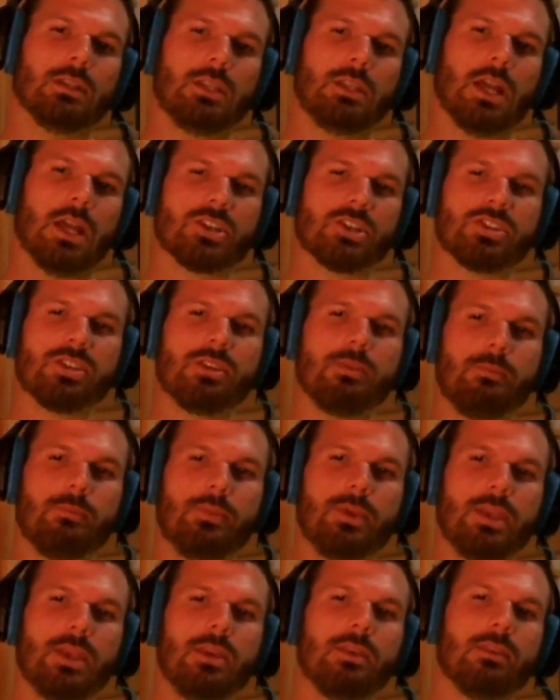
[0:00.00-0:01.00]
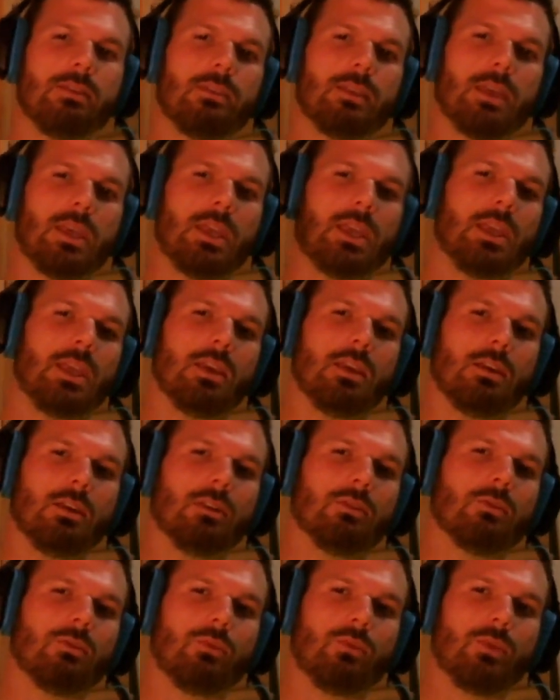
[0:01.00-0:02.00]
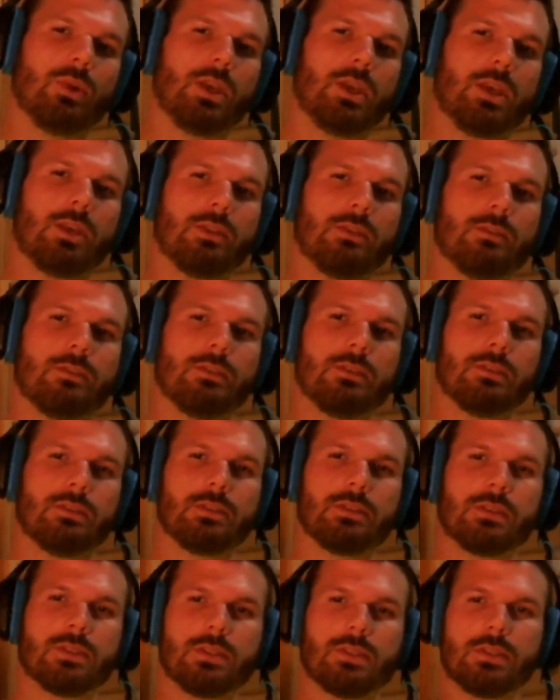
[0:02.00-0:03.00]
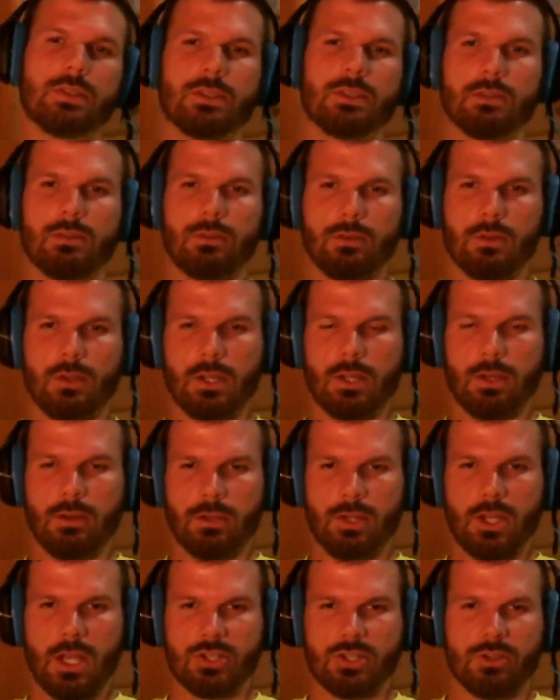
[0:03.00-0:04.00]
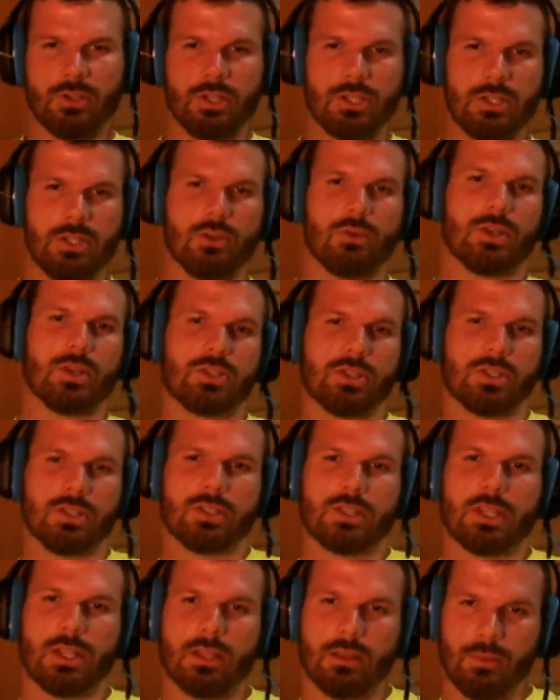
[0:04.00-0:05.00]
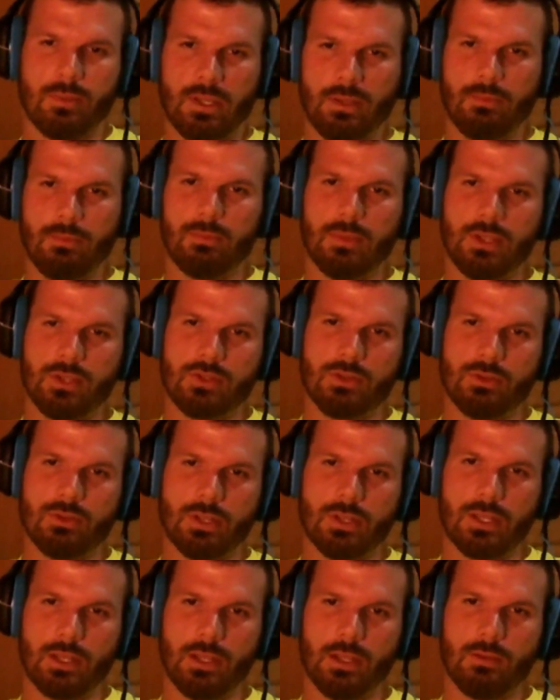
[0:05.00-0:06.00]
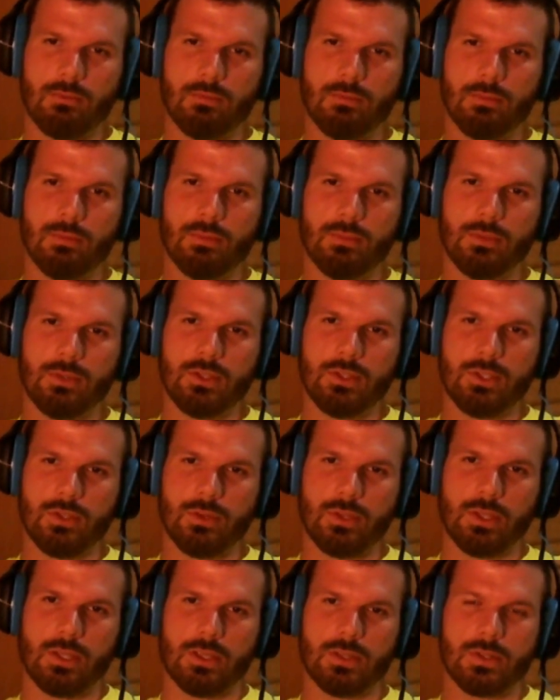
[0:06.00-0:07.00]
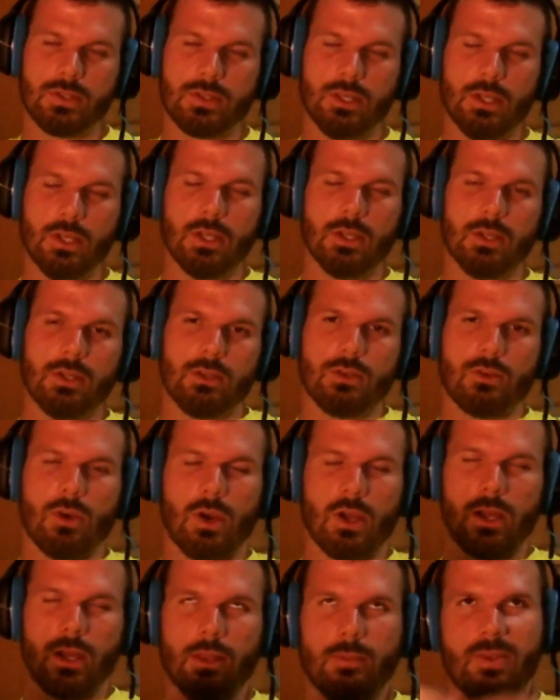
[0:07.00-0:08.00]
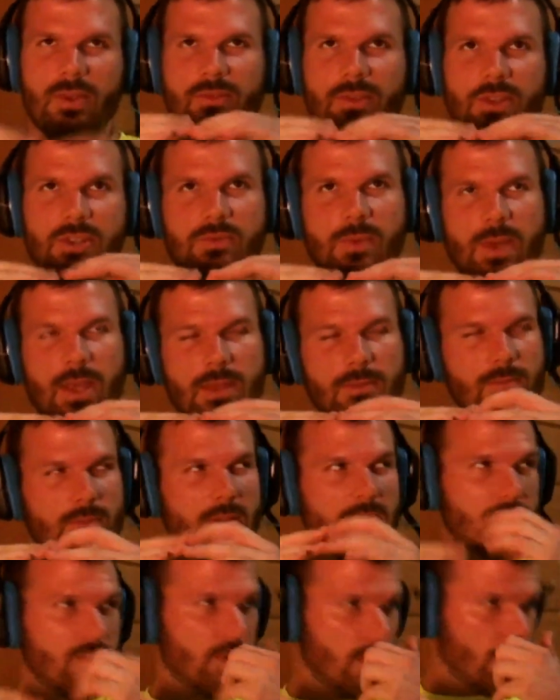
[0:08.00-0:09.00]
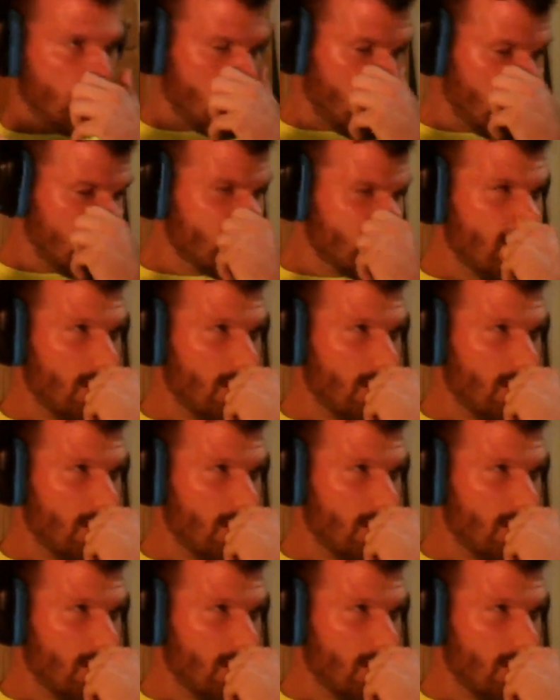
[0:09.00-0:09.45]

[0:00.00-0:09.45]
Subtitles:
Yash, the big thing with. Yash, I'll get to your question in a second. Let me make sure that I am doing this. Or let me finish my train of thought.